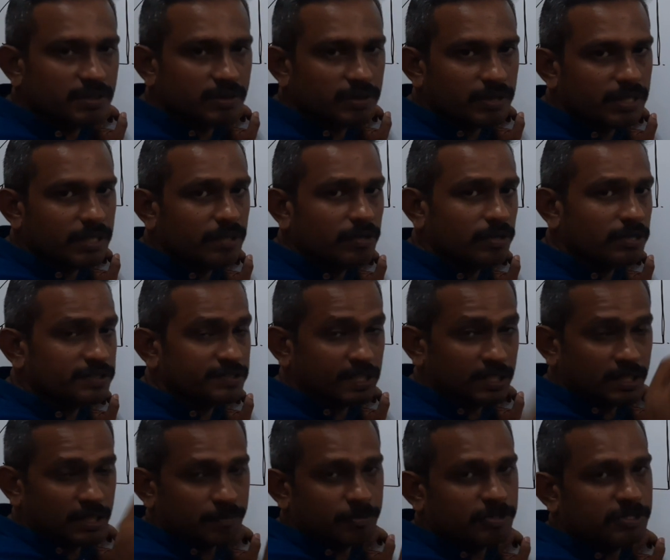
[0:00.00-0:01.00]
Okay, in
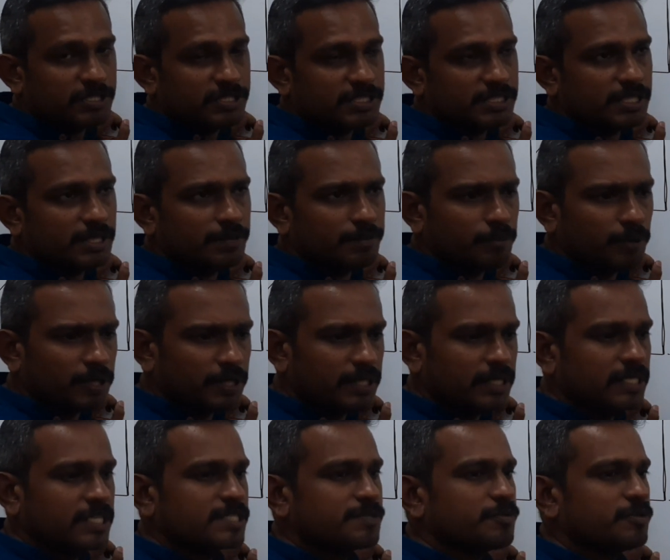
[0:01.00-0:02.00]
horizontal projection a
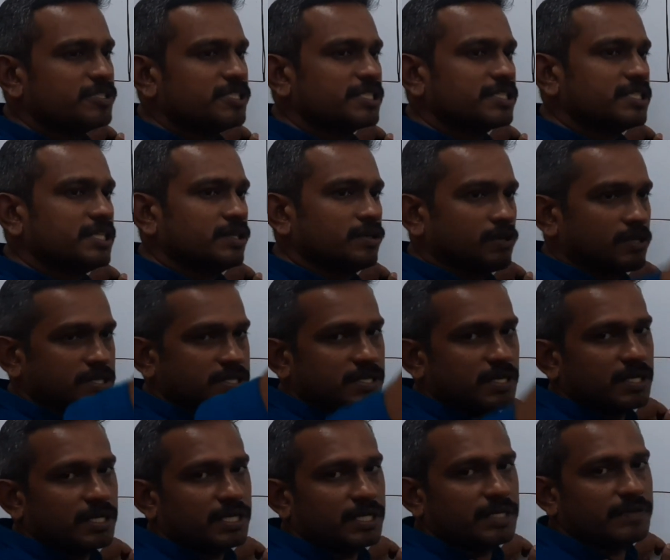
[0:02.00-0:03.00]
particle is projected
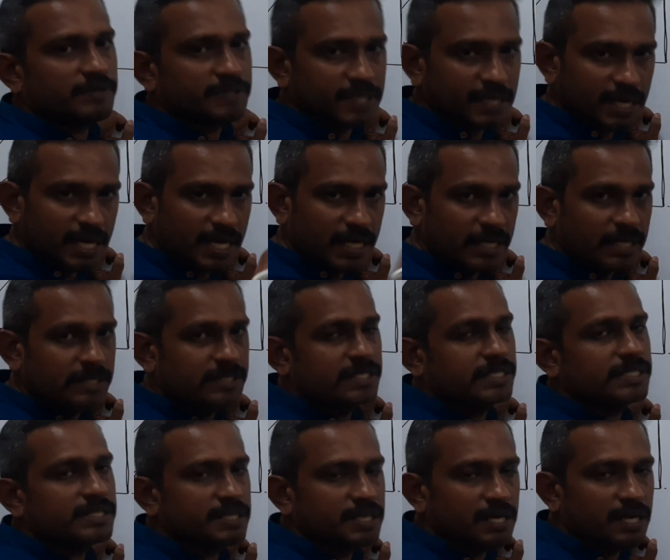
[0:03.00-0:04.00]
horizontally with an angle
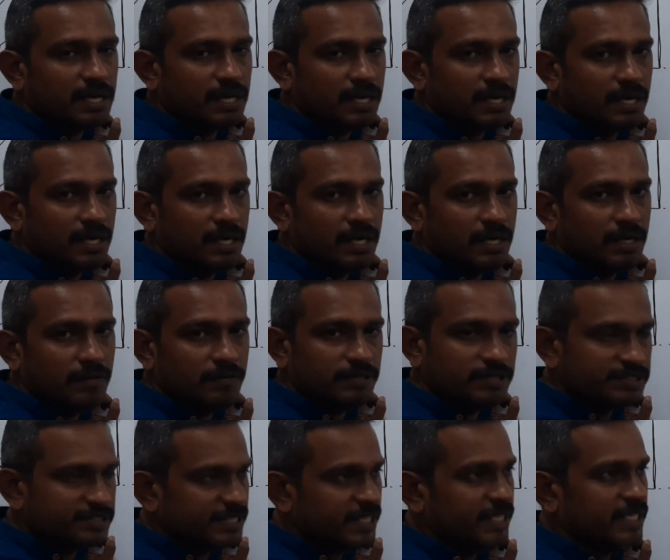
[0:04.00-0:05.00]
theta, with
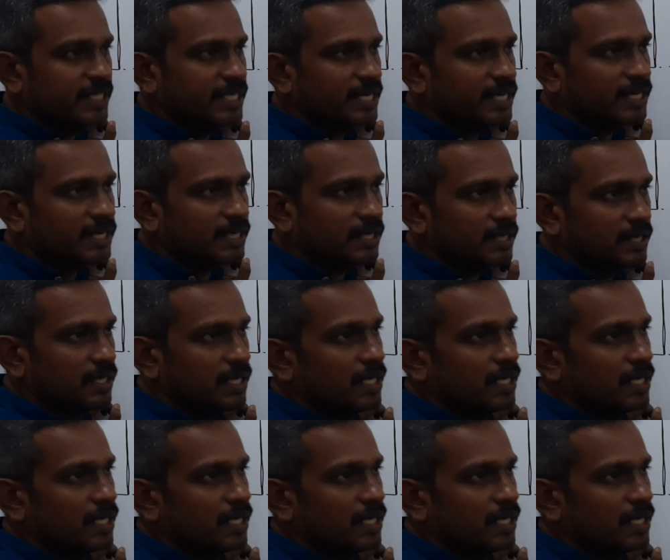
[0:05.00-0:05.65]
a certain angle.